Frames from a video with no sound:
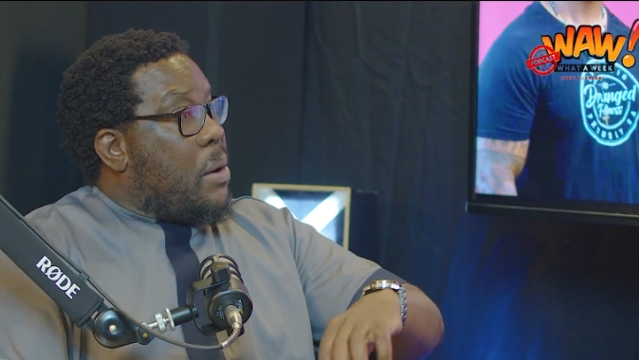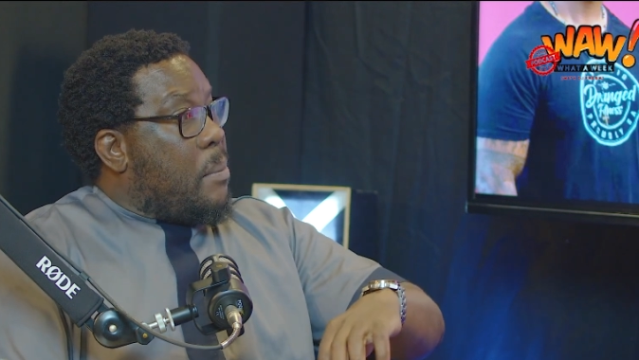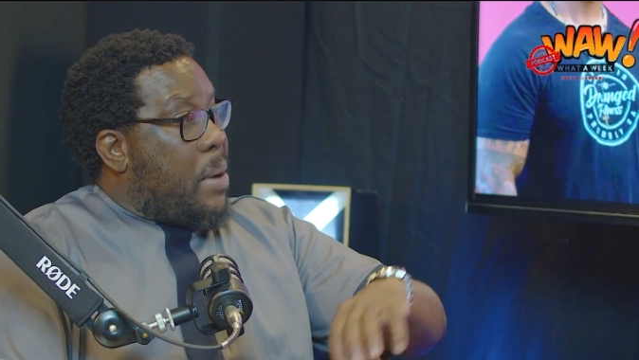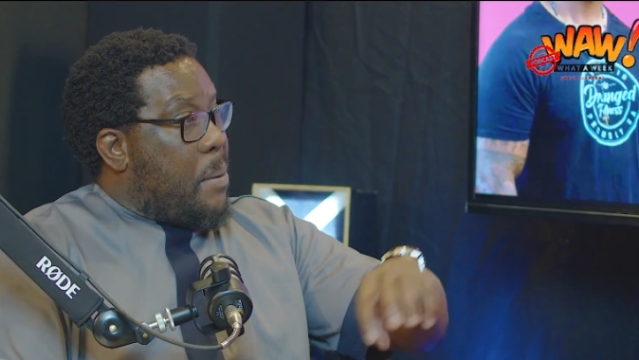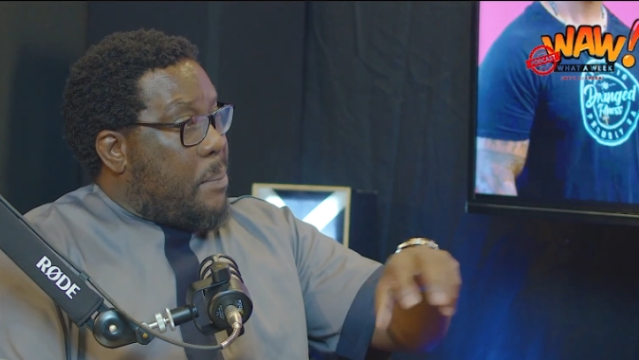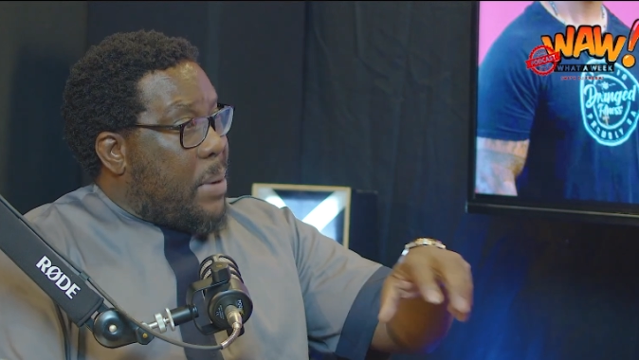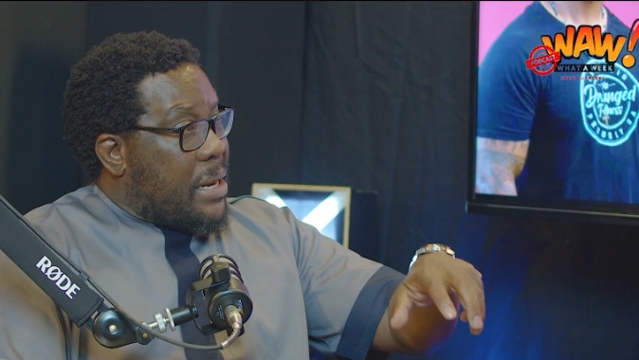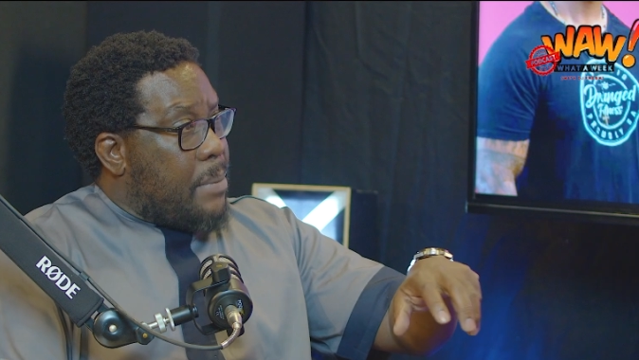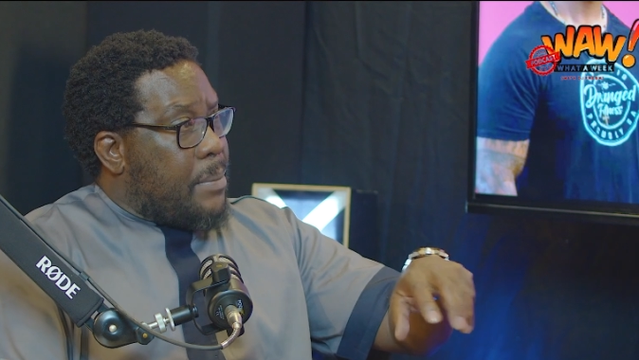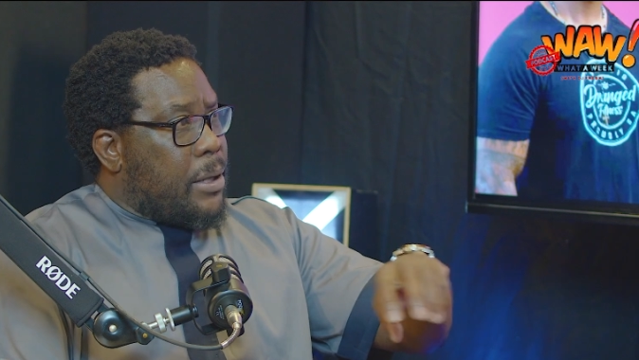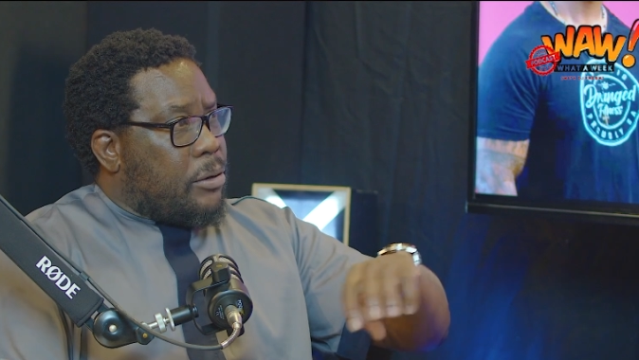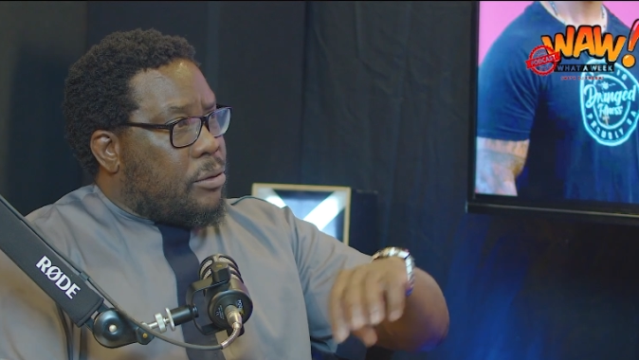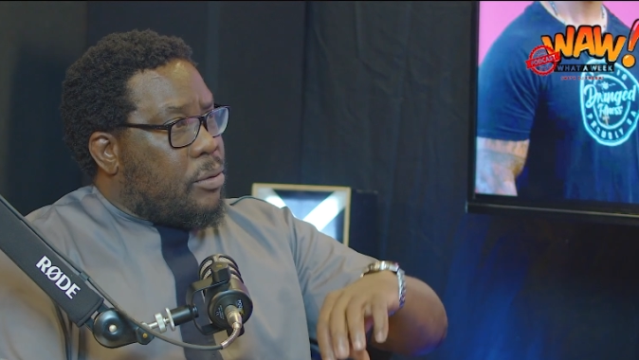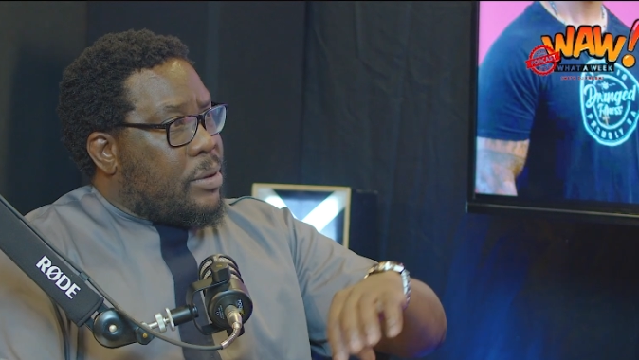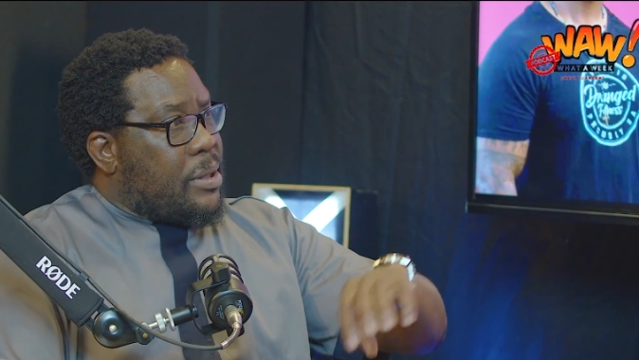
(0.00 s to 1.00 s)
by
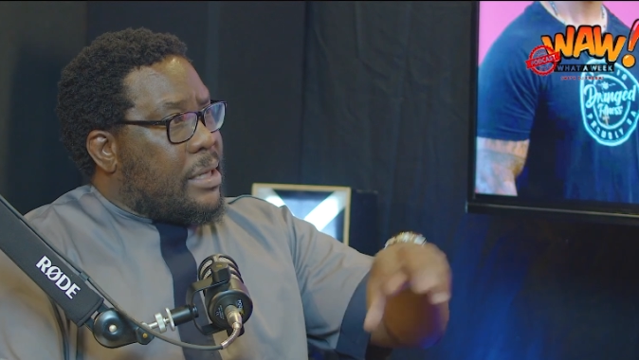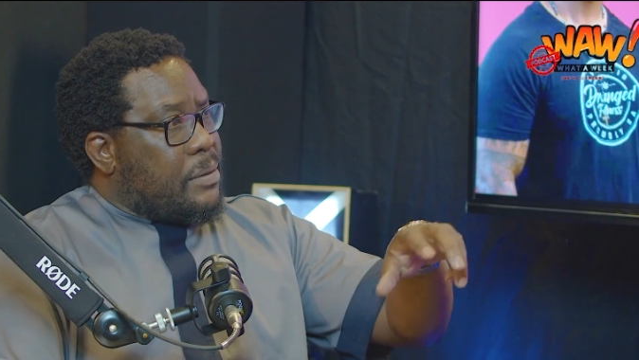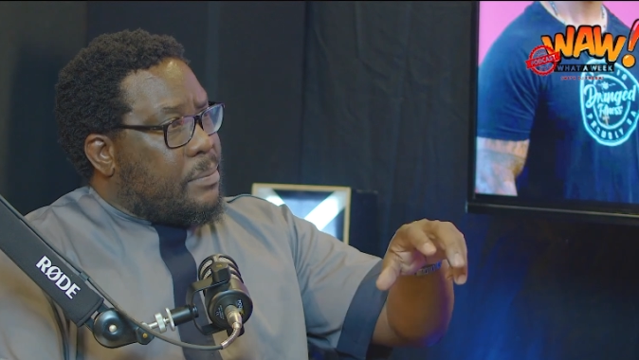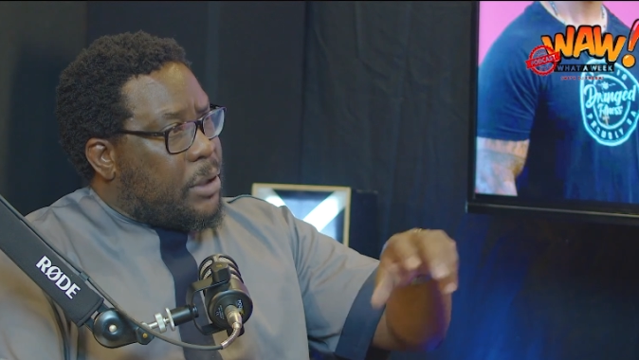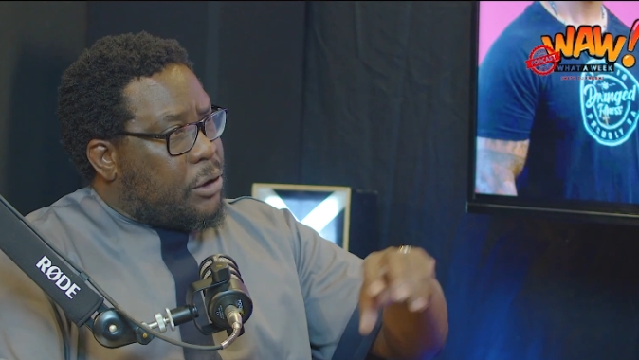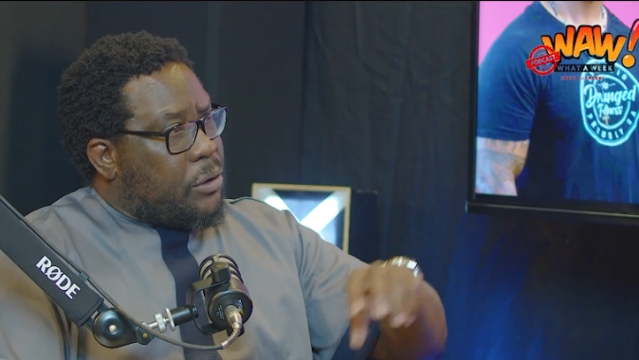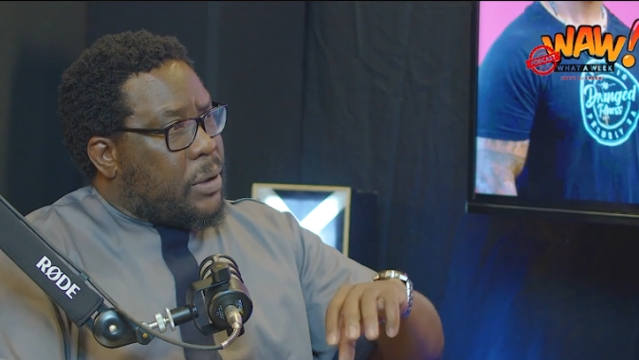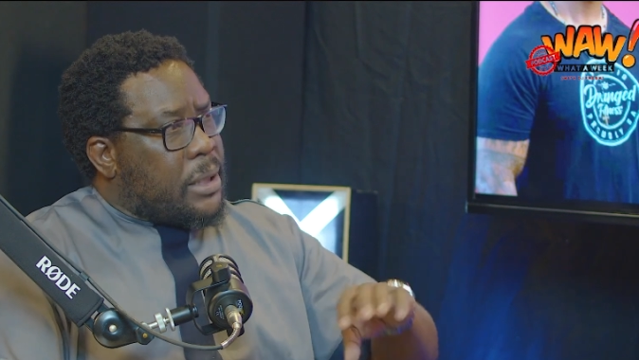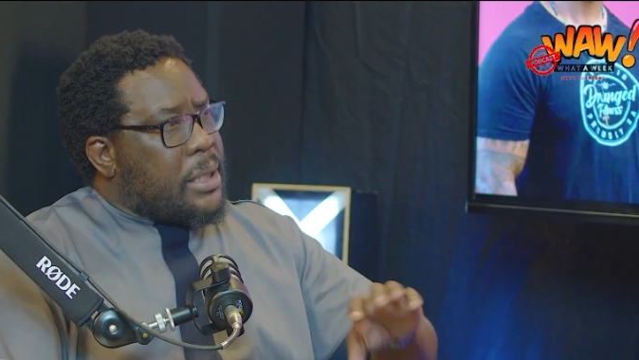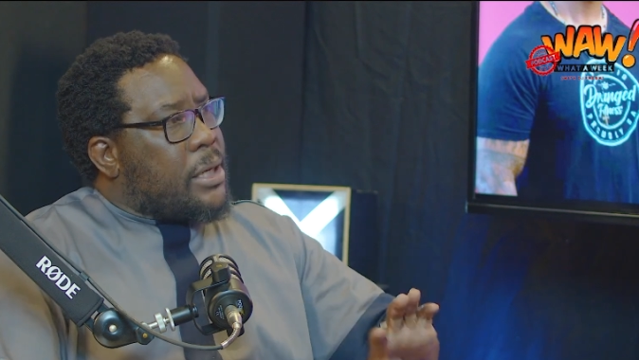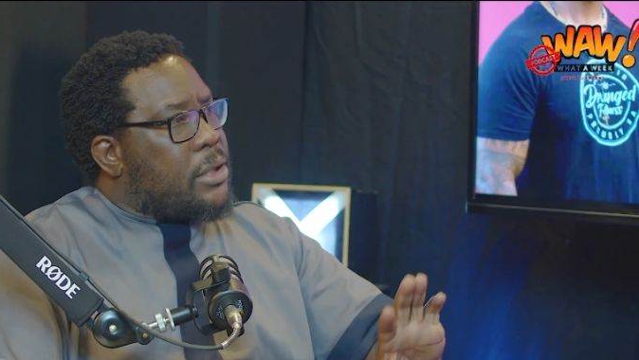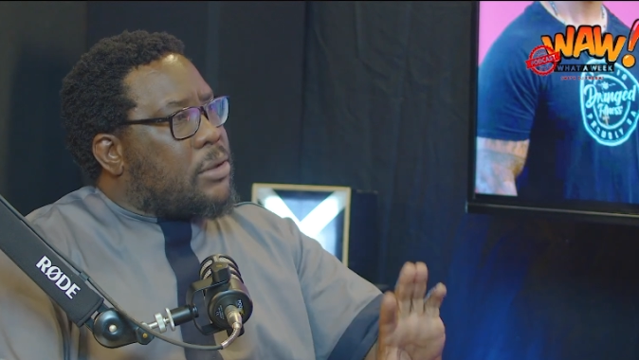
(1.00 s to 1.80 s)
parliament to this majority.